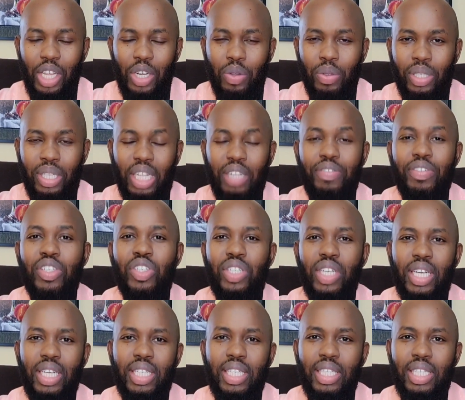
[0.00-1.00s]
You know,
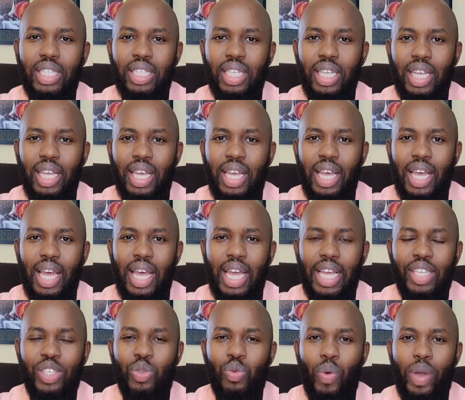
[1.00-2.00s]
selfishness
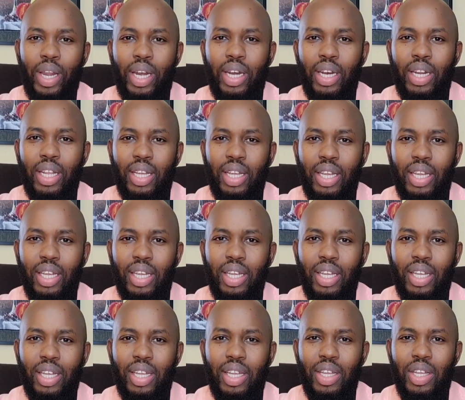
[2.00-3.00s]
is when
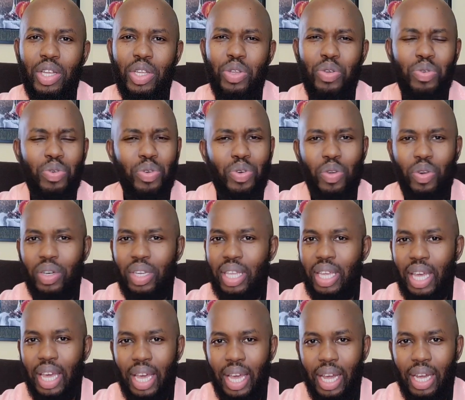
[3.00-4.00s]
you do
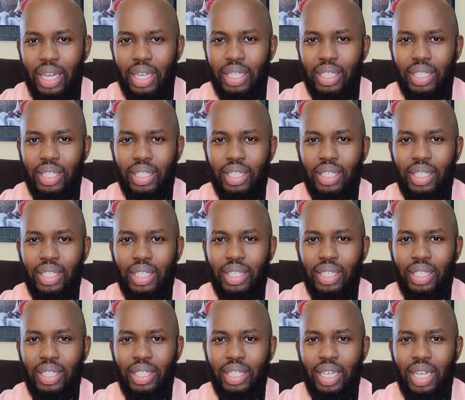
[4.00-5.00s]
not care
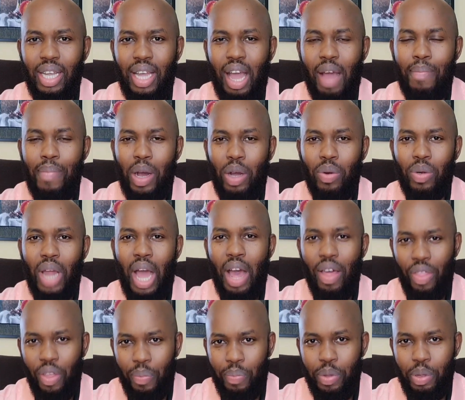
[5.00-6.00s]
about
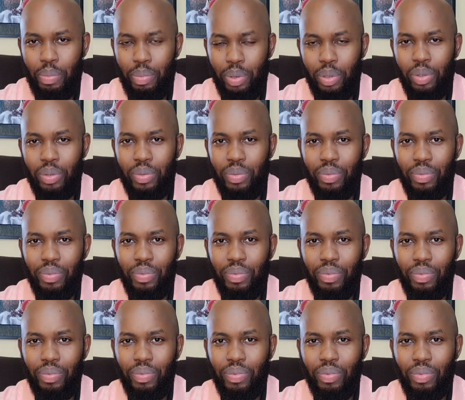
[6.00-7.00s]
other people.
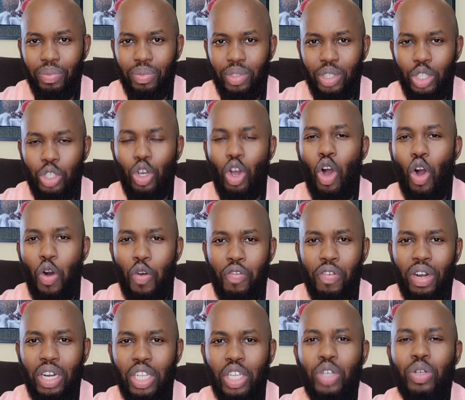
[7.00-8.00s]
You're
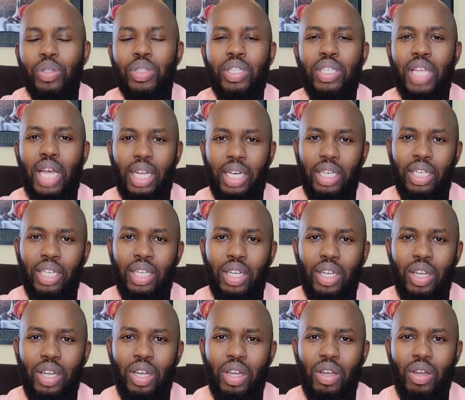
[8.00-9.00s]
overly
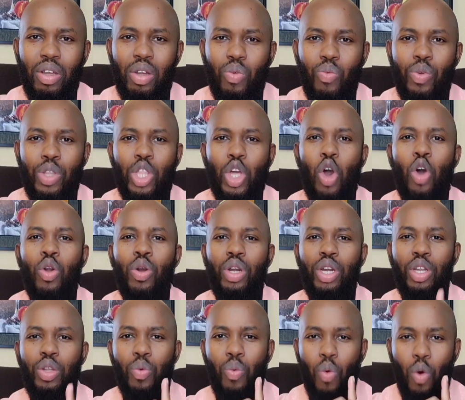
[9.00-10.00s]
concerned with
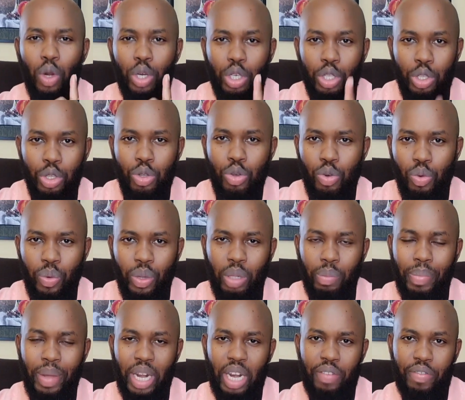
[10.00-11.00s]
only what you
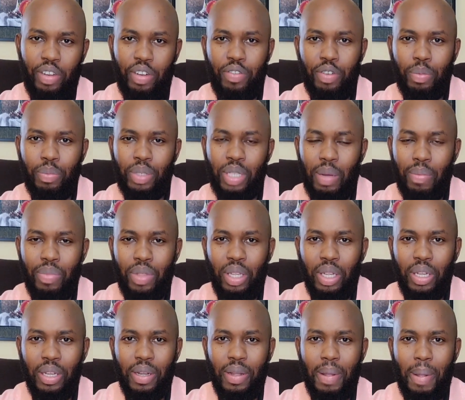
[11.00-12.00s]
will benefit from
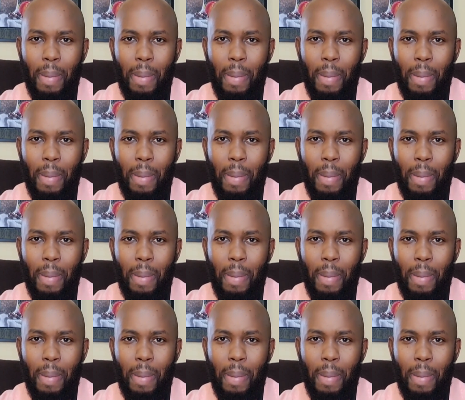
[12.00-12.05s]
something.